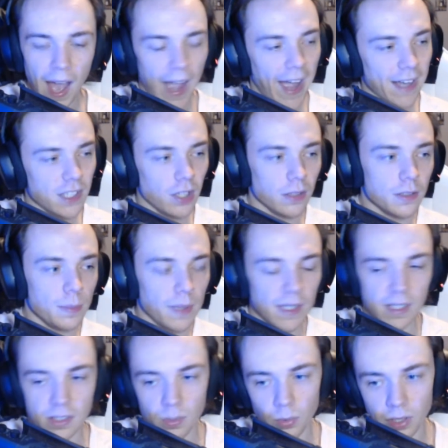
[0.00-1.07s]
Adult me
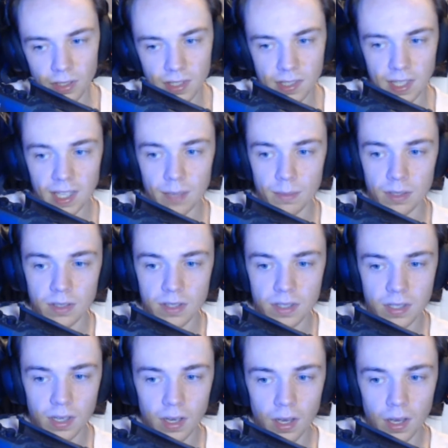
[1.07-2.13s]
doesn't want to see him as